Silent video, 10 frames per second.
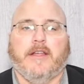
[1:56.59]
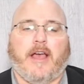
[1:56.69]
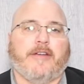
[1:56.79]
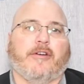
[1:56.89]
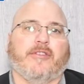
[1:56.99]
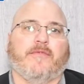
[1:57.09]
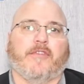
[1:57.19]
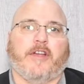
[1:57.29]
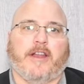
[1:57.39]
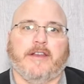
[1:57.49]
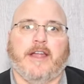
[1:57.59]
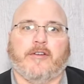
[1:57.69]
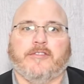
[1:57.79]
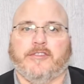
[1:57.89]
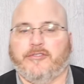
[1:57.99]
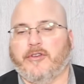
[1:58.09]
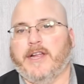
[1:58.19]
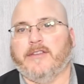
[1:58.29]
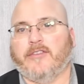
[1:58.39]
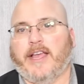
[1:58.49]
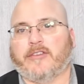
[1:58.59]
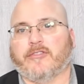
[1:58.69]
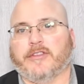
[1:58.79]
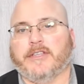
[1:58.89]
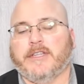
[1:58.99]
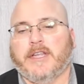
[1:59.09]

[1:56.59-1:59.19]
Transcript: I call them forgotten heritage grains, actually.